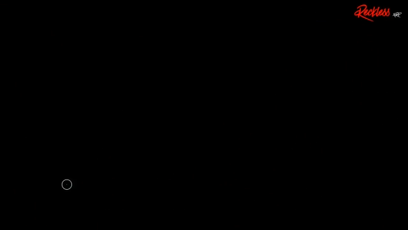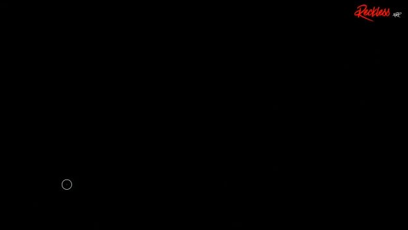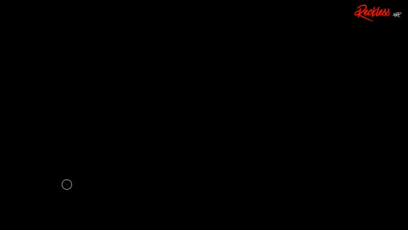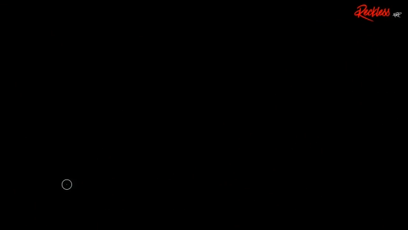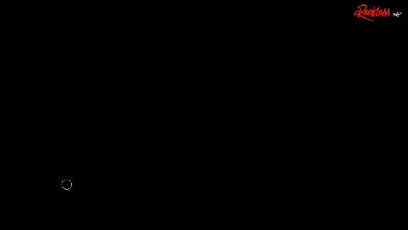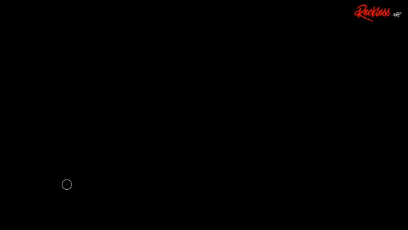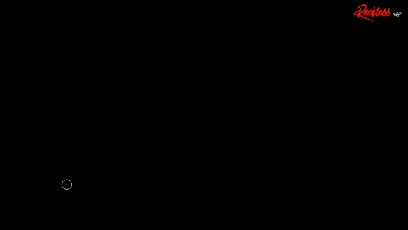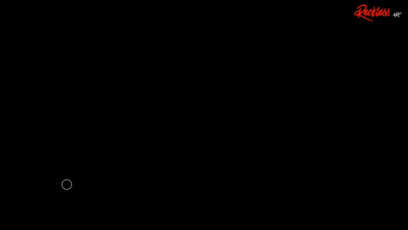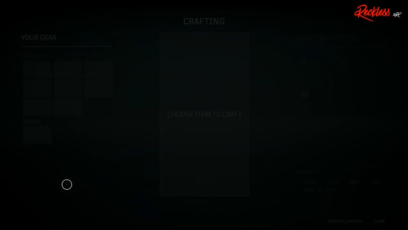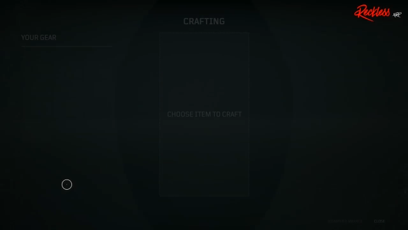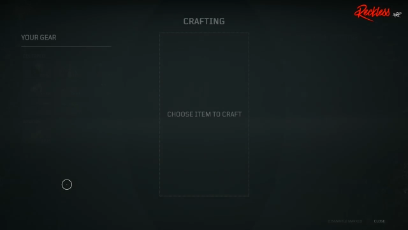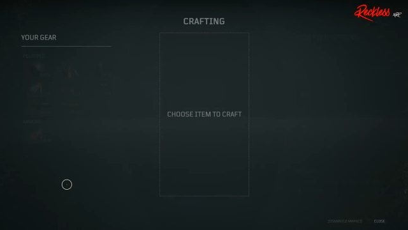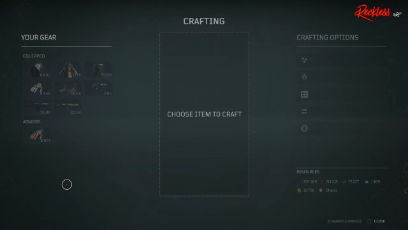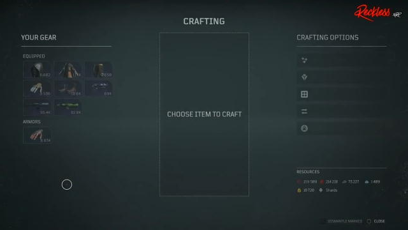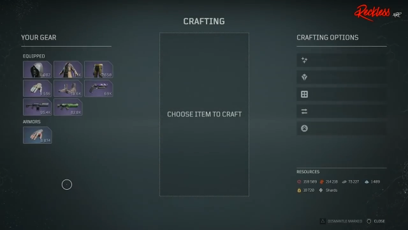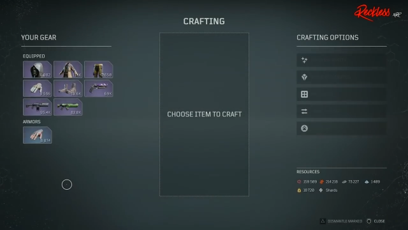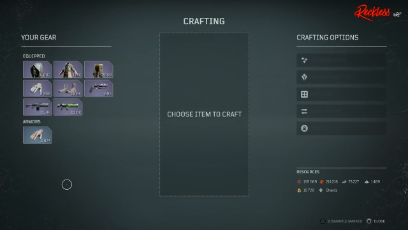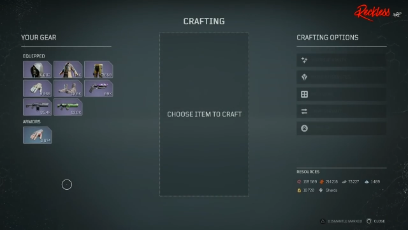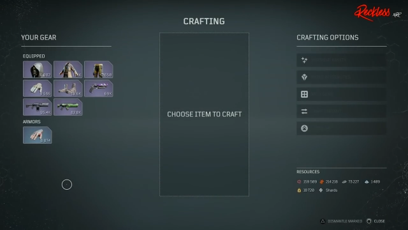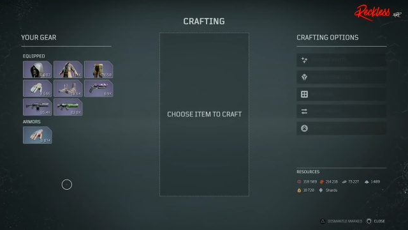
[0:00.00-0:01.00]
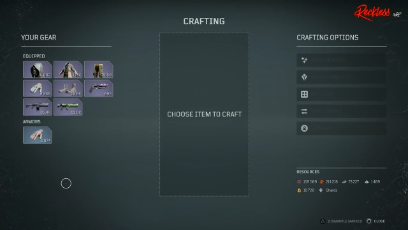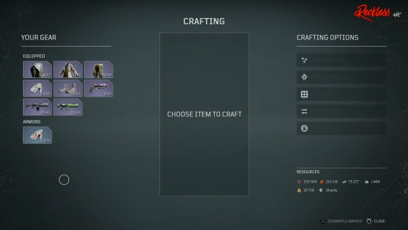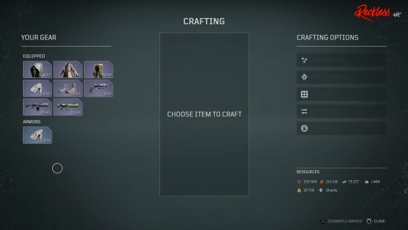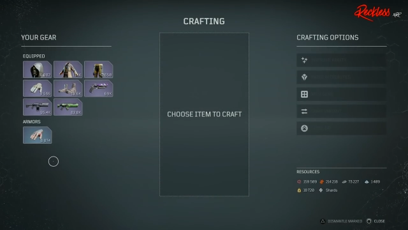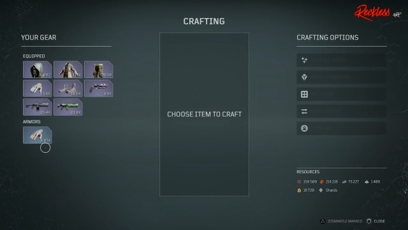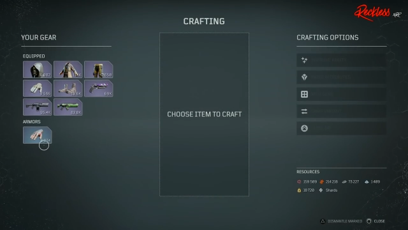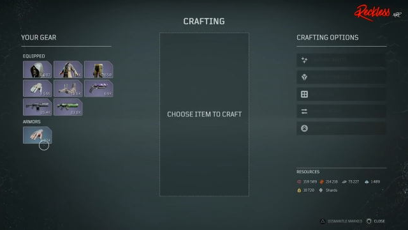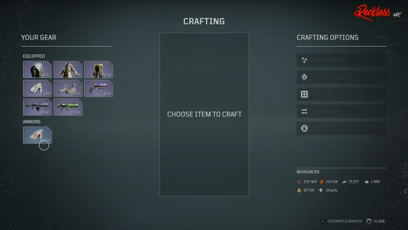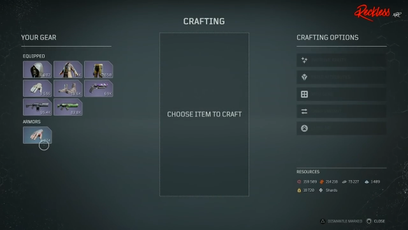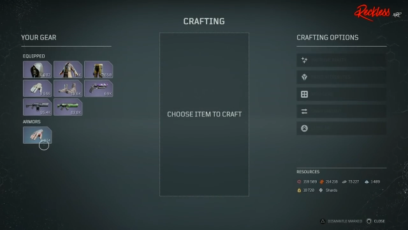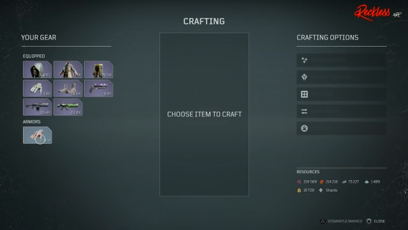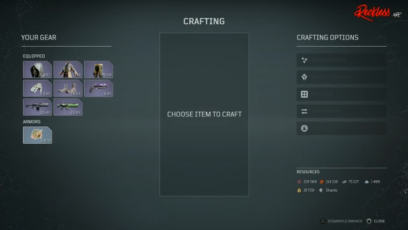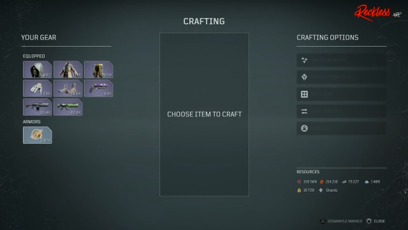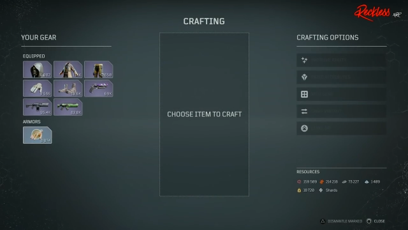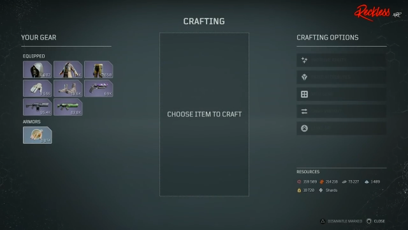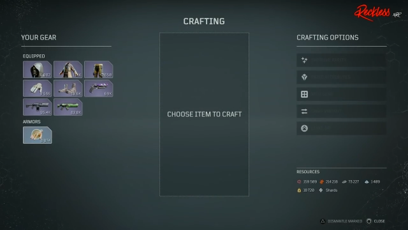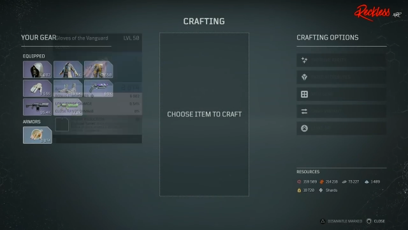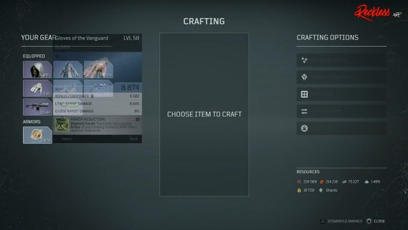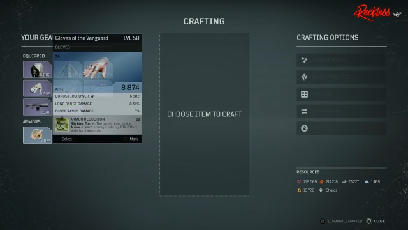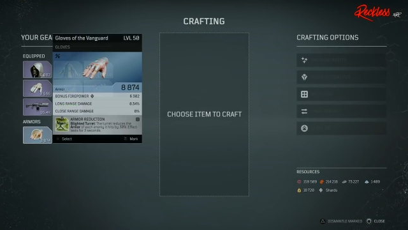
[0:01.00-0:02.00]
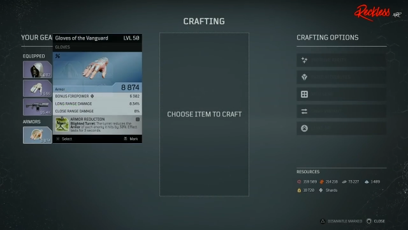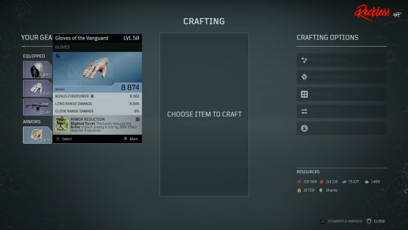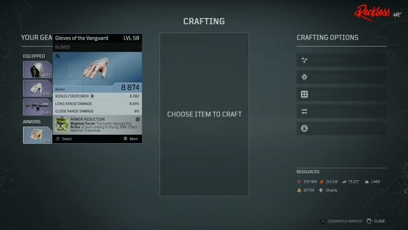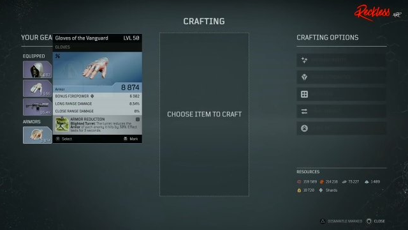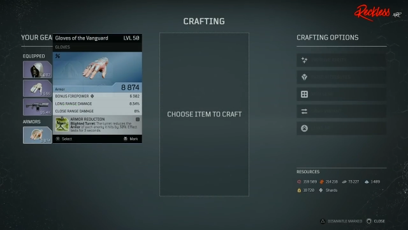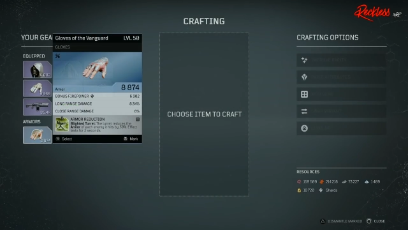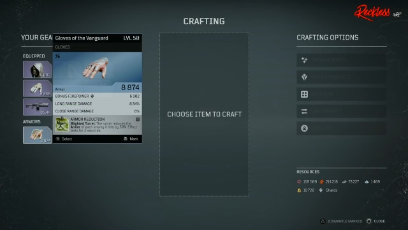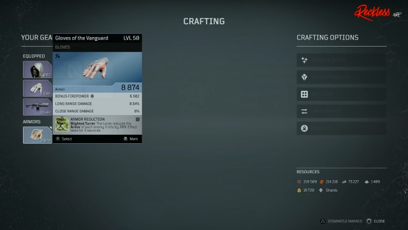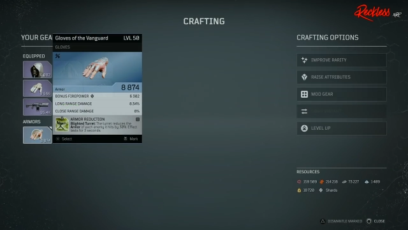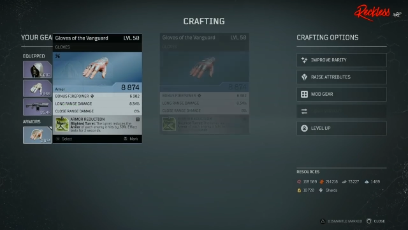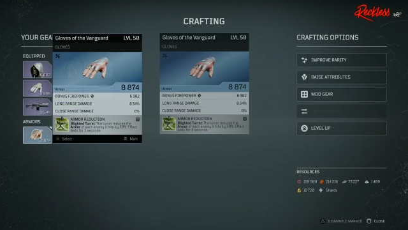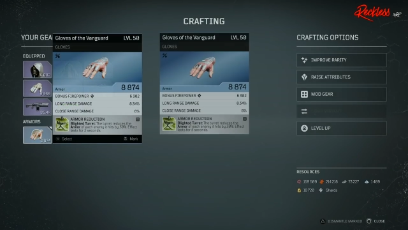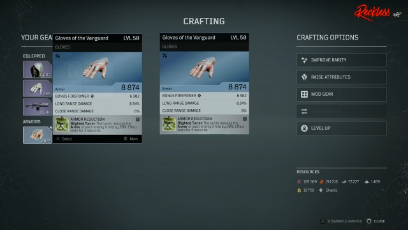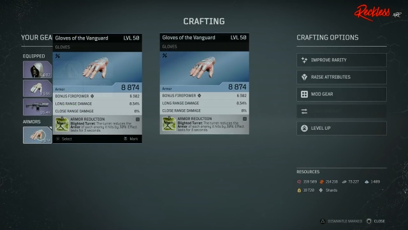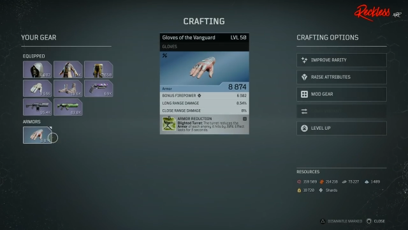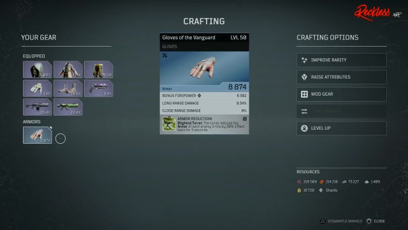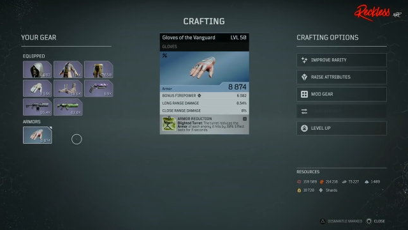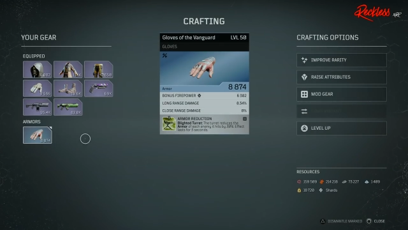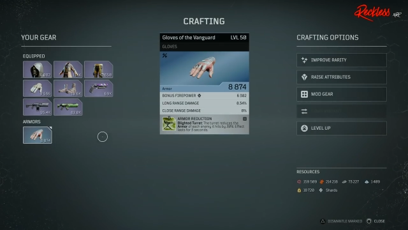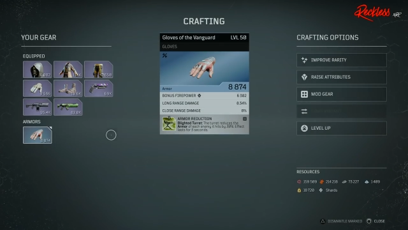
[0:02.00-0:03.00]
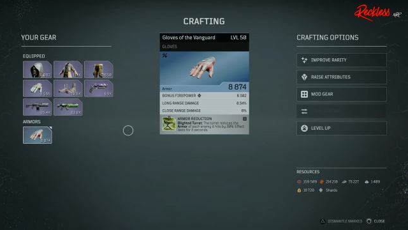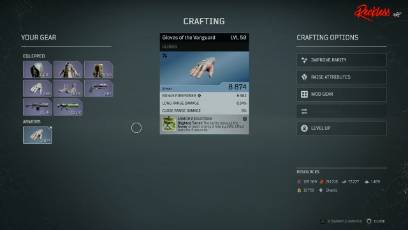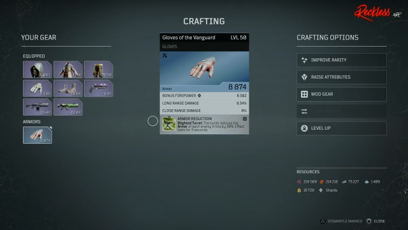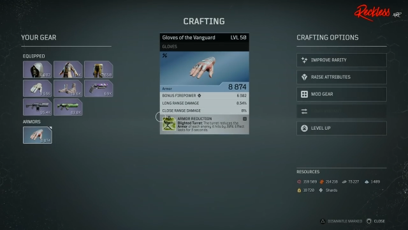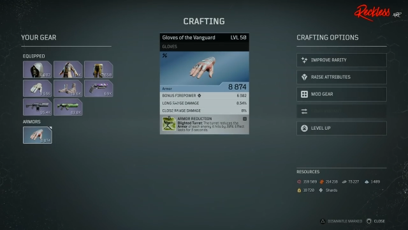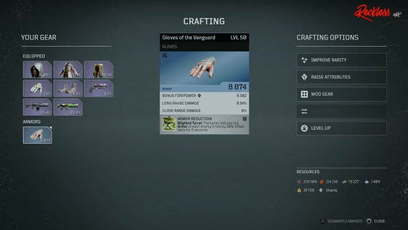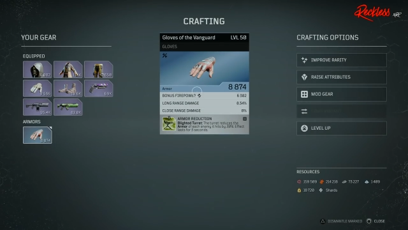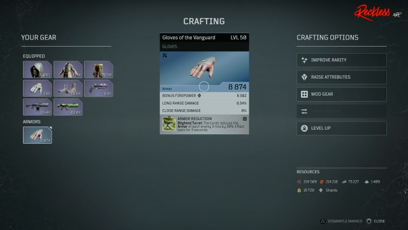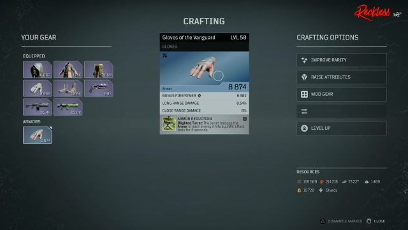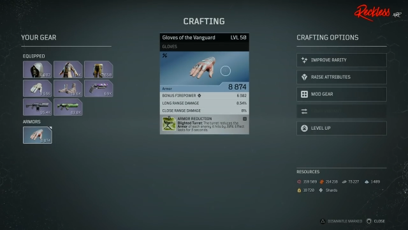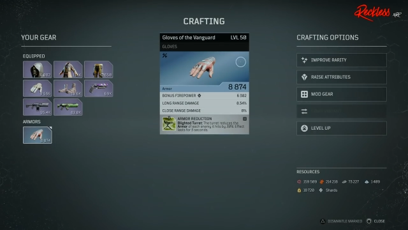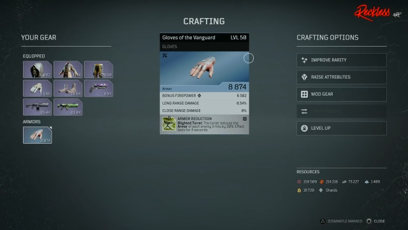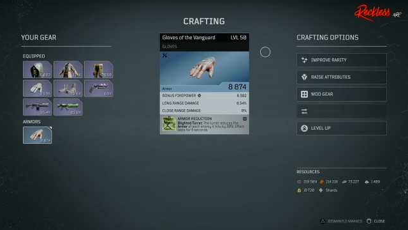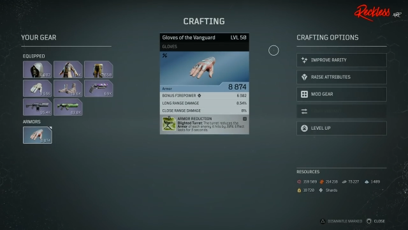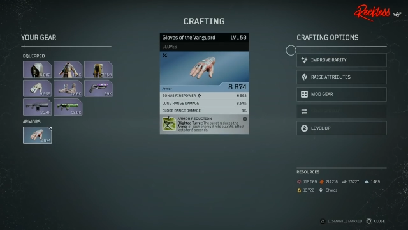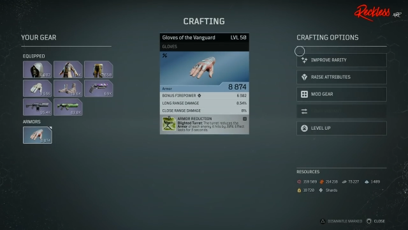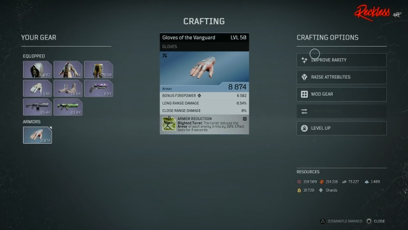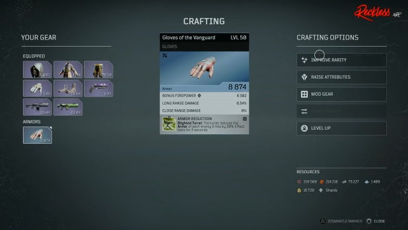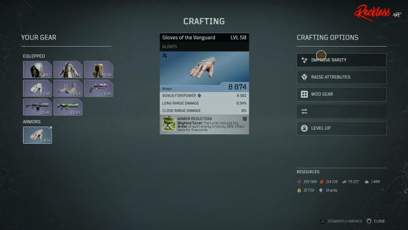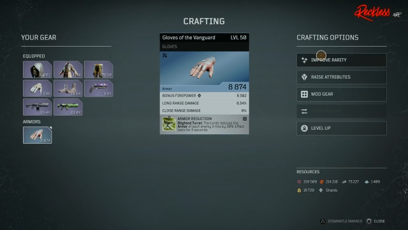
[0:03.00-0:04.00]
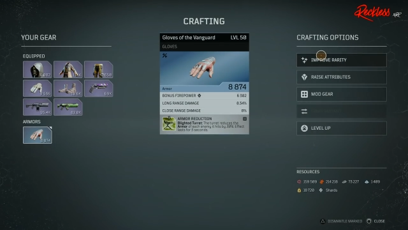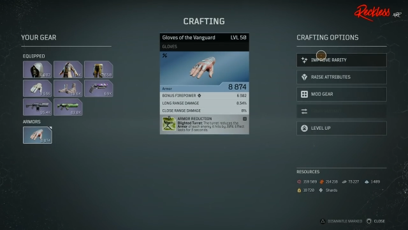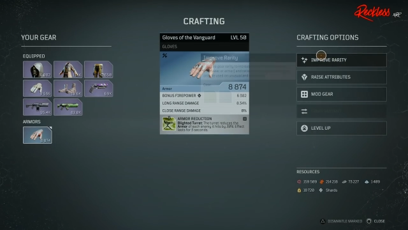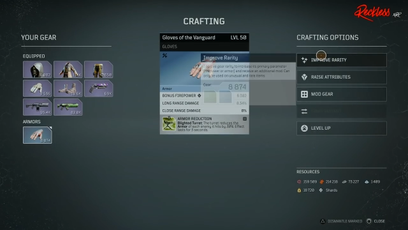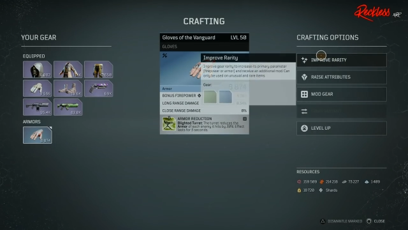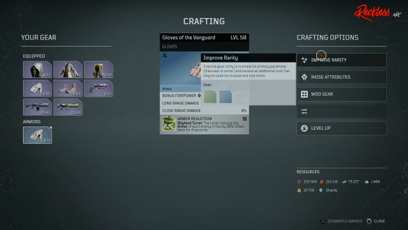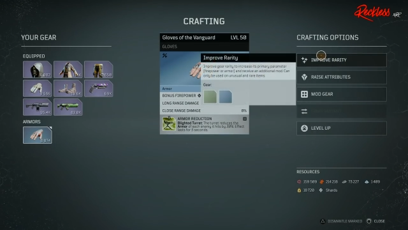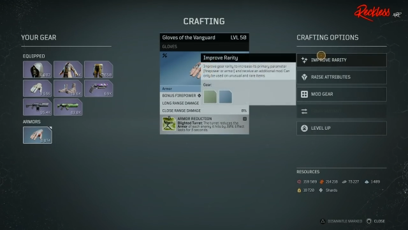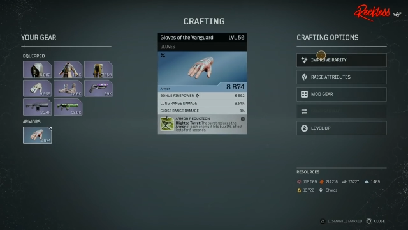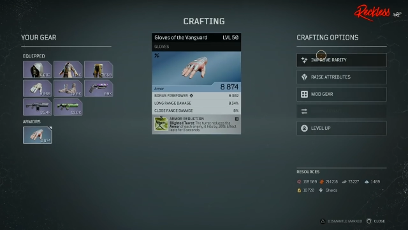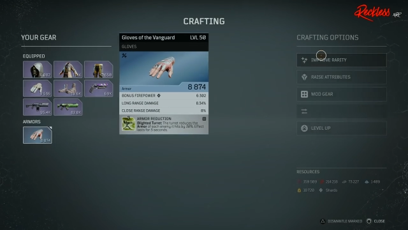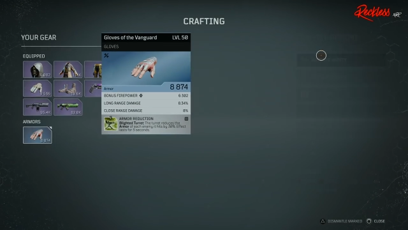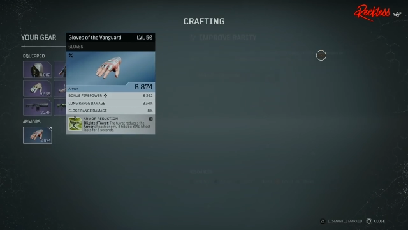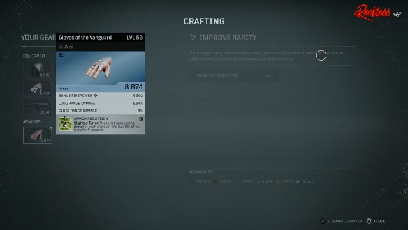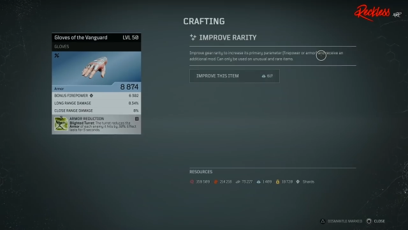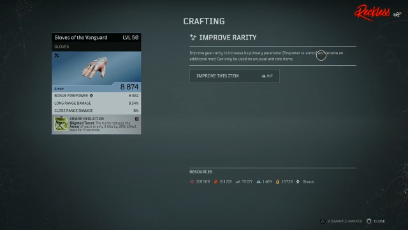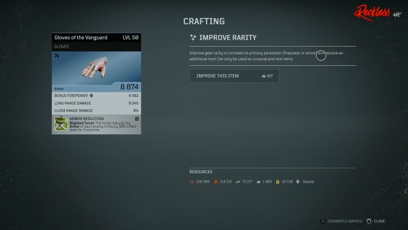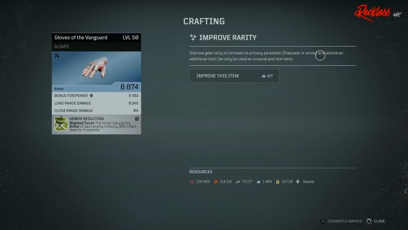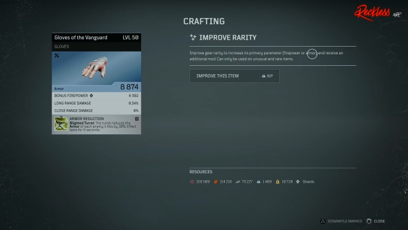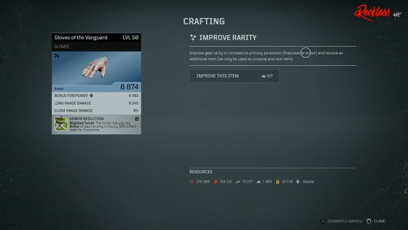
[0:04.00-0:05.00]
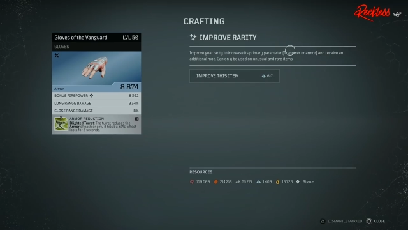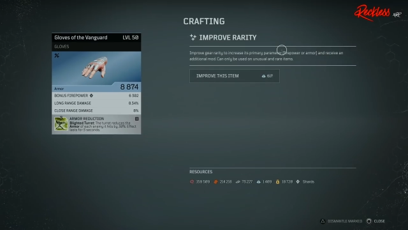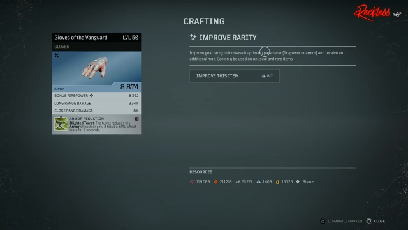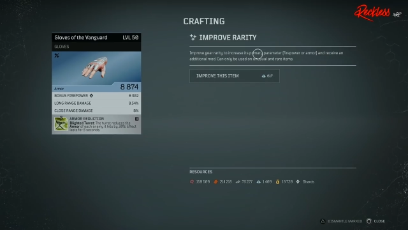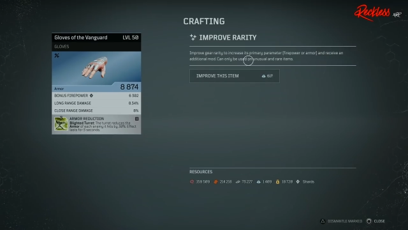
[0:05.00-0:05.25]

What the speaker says: Nobody's mouth can be seen.